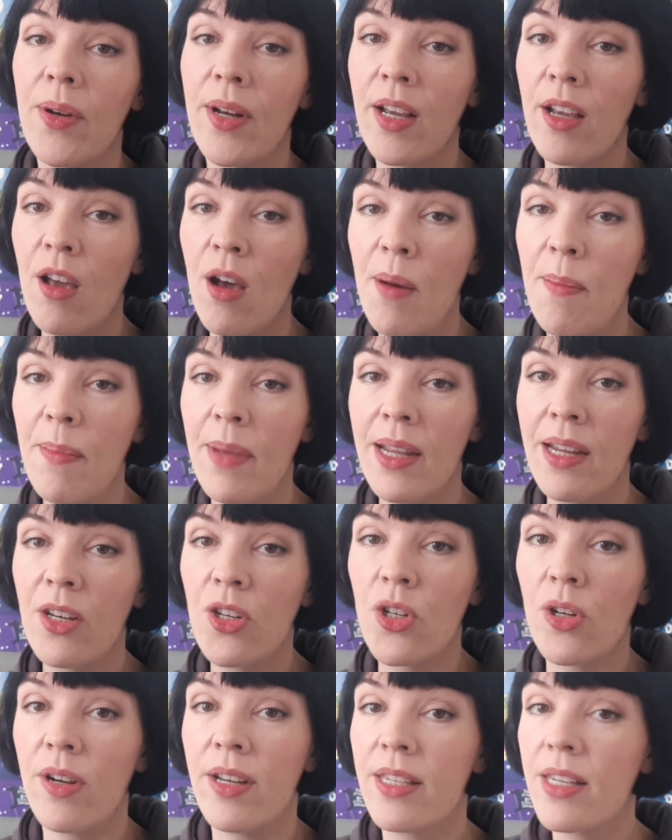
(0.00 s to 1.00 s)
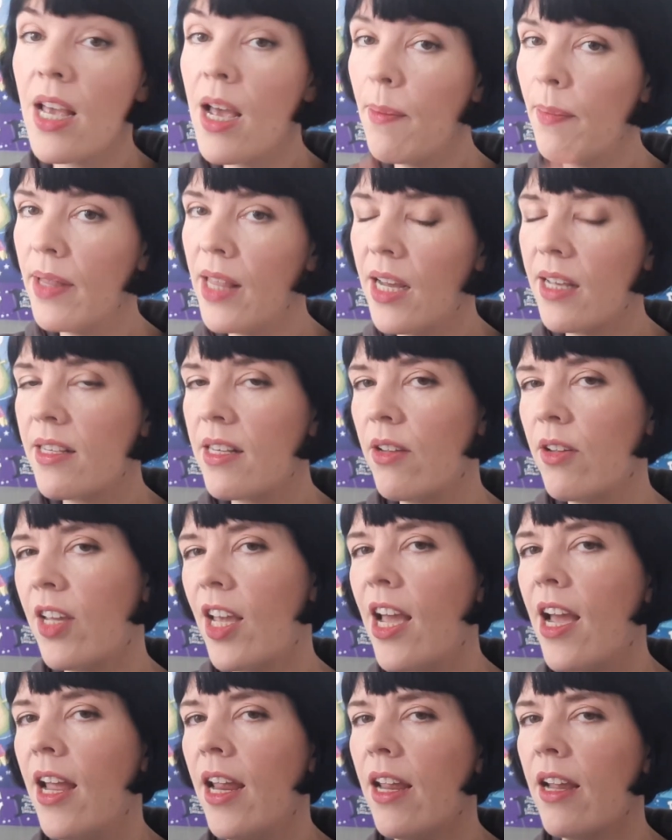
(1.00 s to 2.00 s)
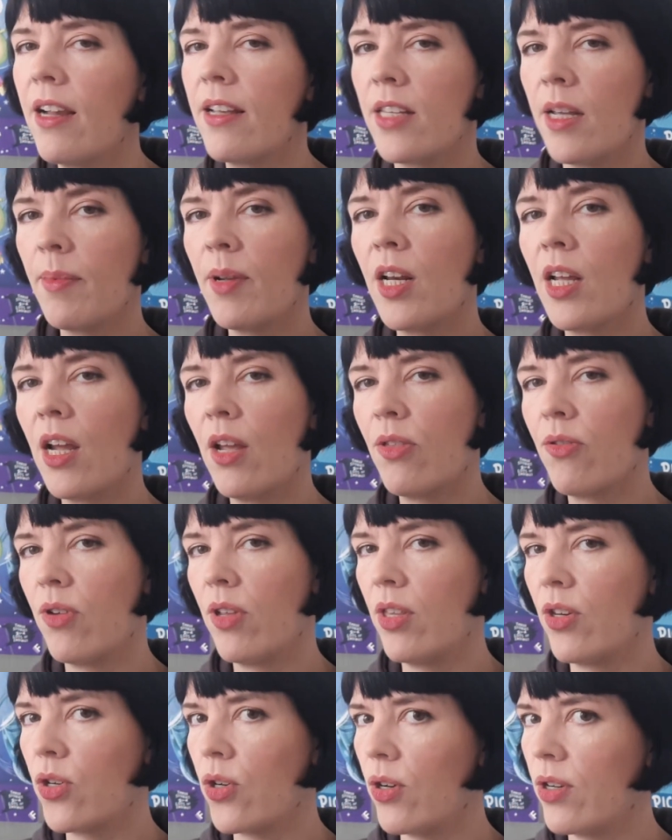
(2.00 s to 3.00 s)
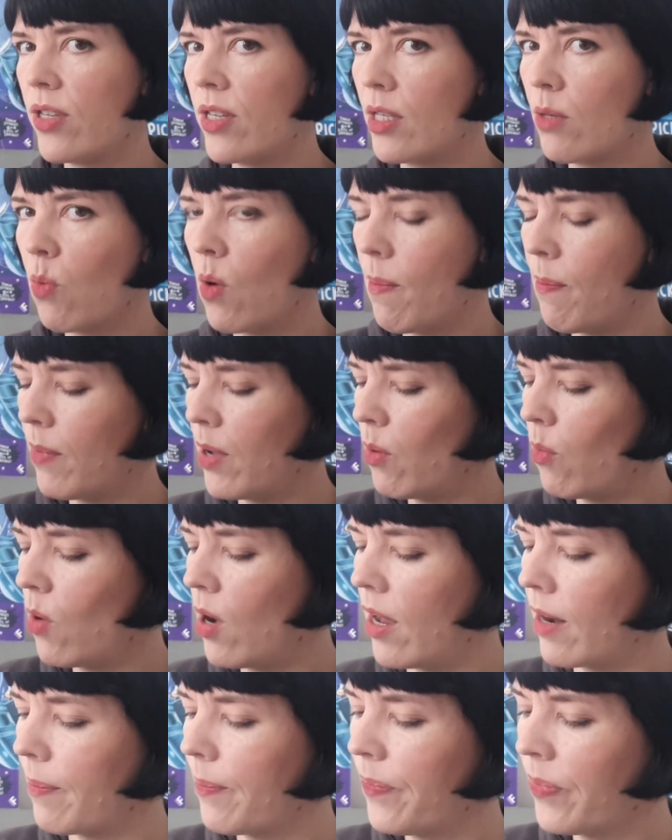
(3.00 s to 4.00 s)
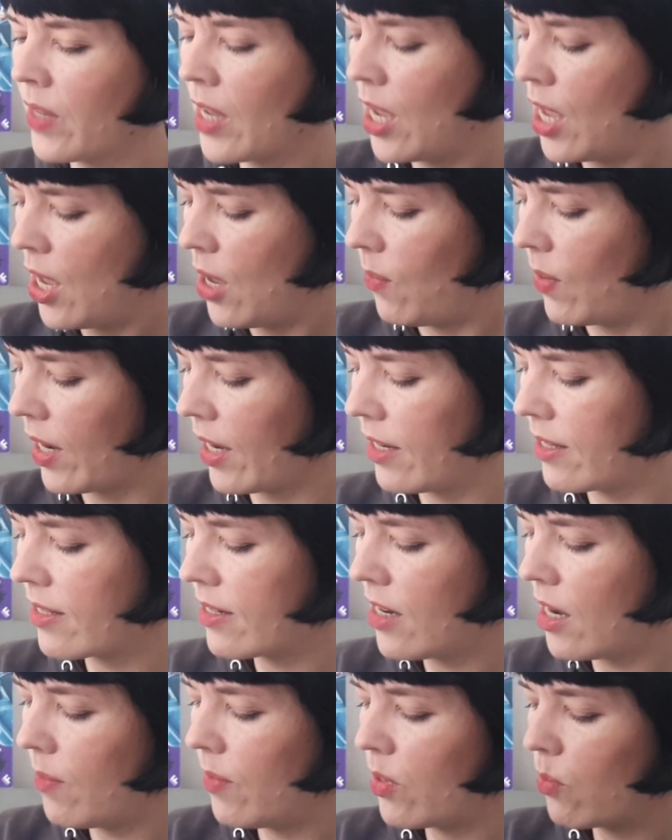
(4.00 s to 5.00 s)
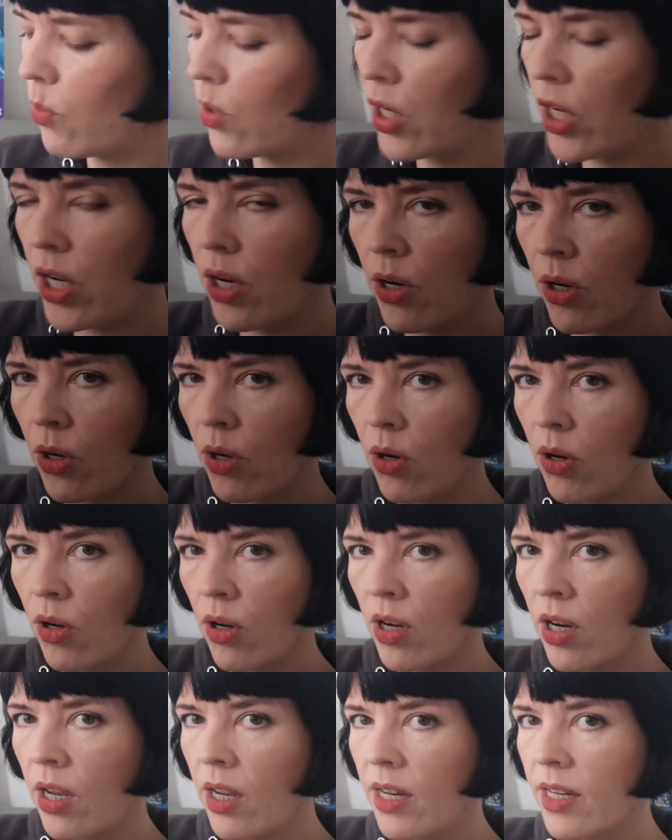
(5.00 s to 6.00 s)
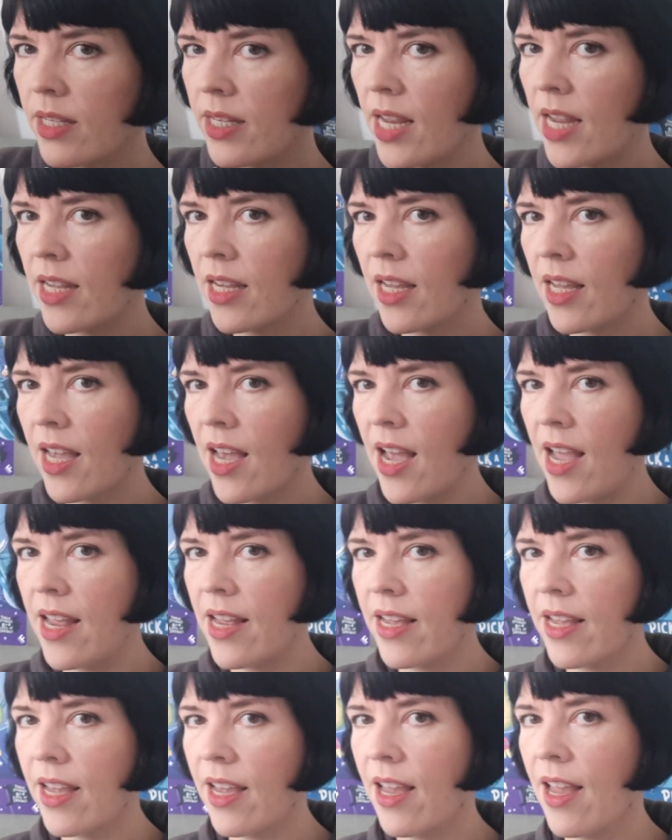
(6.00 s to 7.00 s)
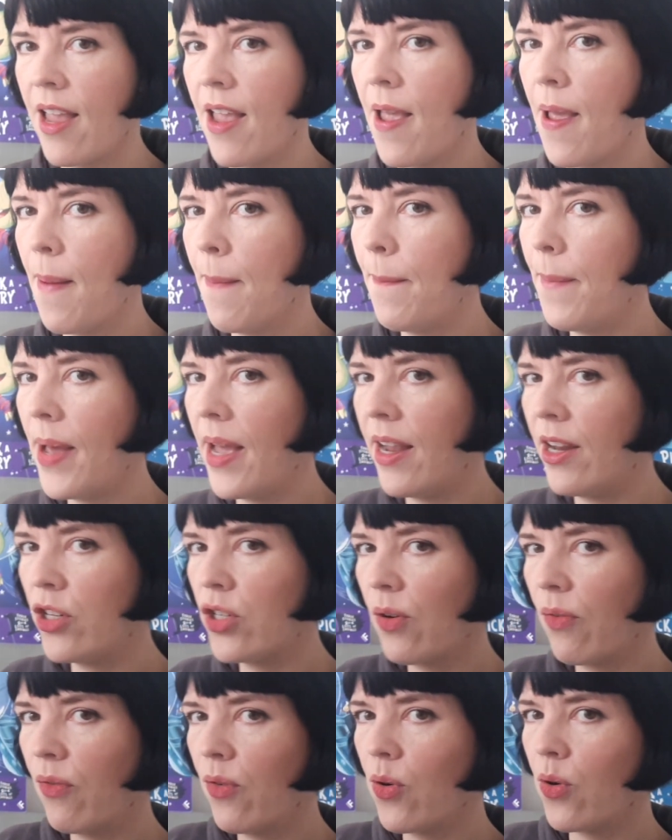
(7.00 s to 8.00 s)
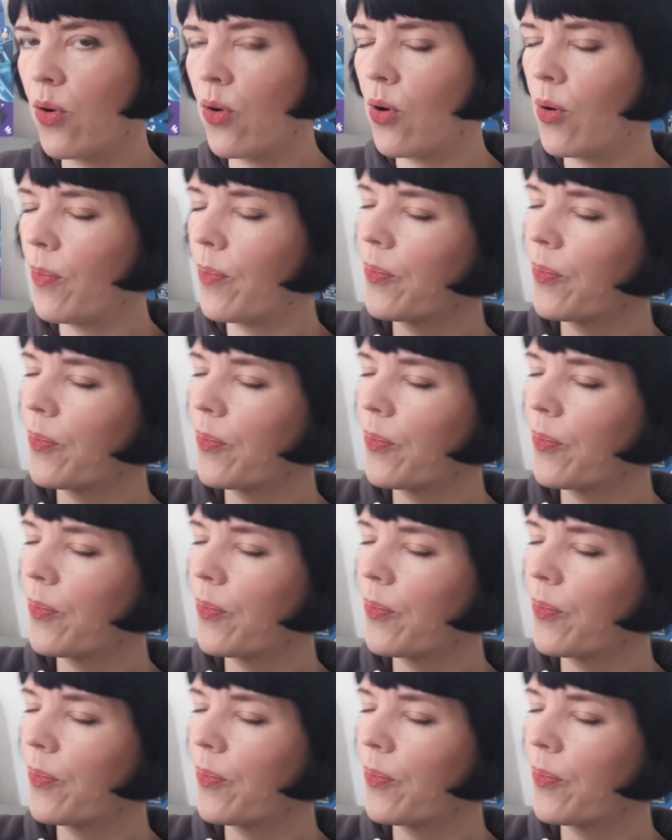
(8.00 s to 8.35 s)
I can't make a choice. But that's okay, because I'm going to go through the choices one by one. We're going to start with, would a unicorn take a cake? Page 4.